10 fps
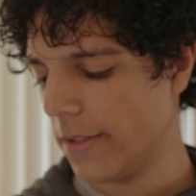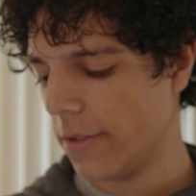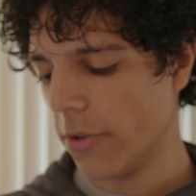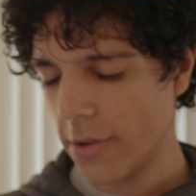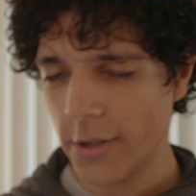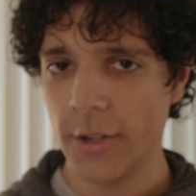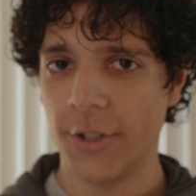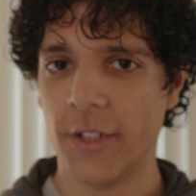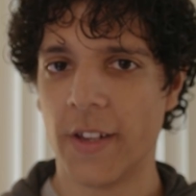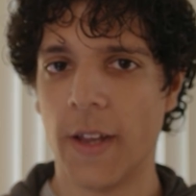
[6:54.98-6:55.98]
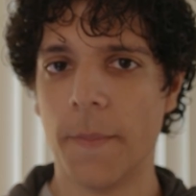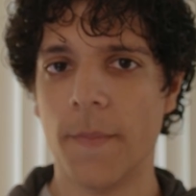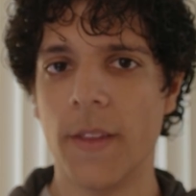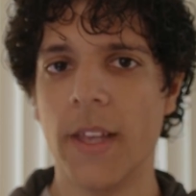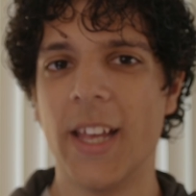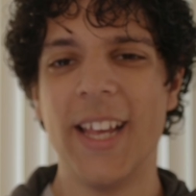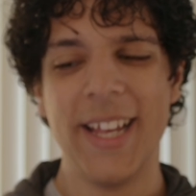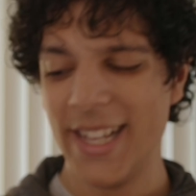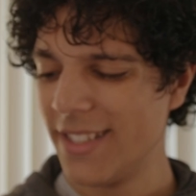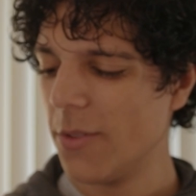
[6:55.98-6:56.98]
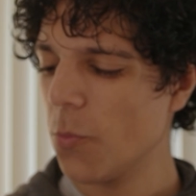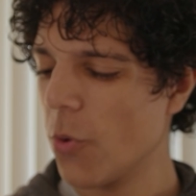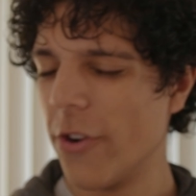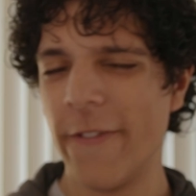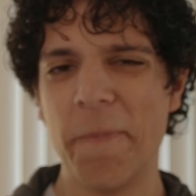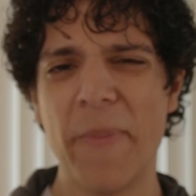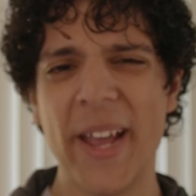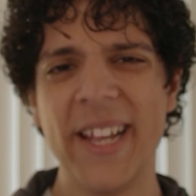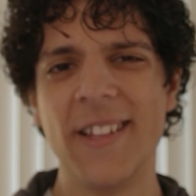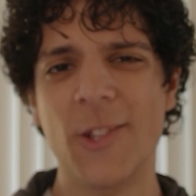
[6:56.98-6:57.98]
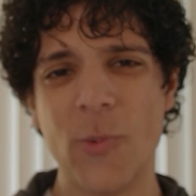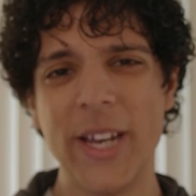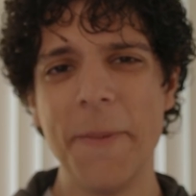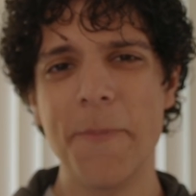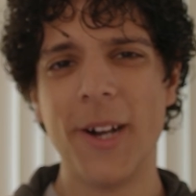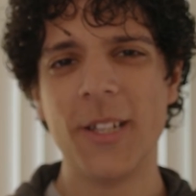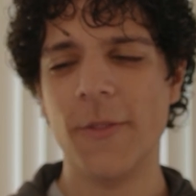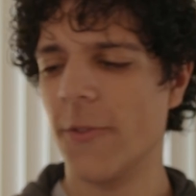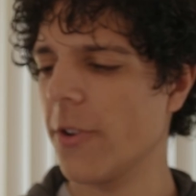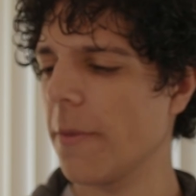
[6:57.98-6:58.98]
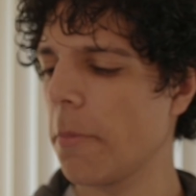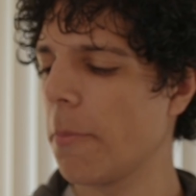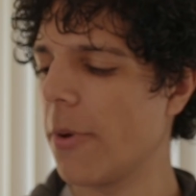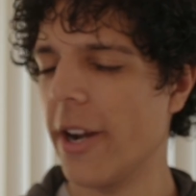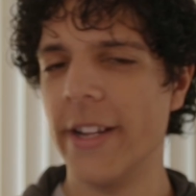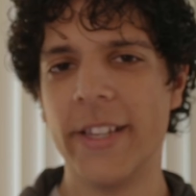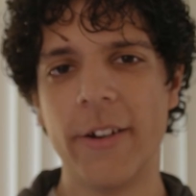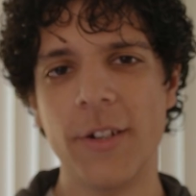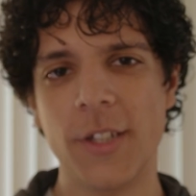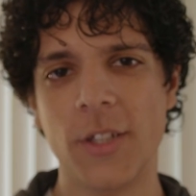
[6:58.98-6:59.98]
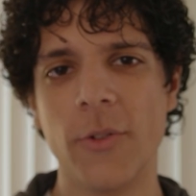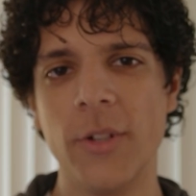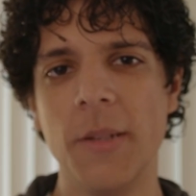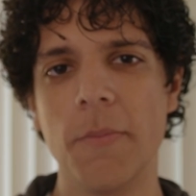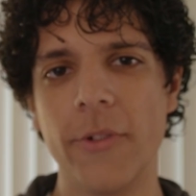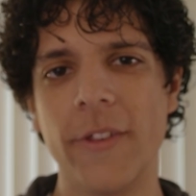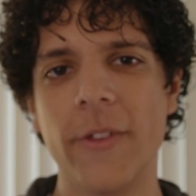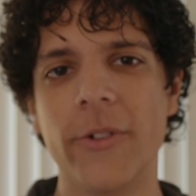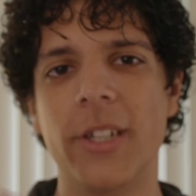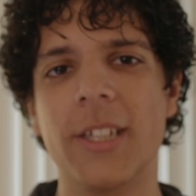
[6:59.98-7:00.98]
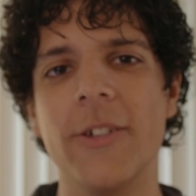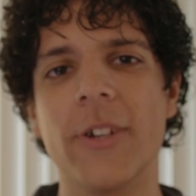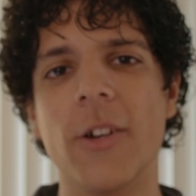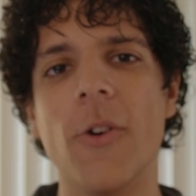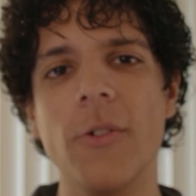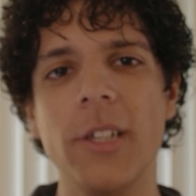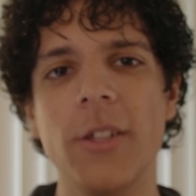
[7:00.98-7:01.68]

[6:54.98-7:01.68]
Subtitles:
So conclusion time. Is it worth paying 20 bucks for a proprietary Sony Bluetooth dongle that you can only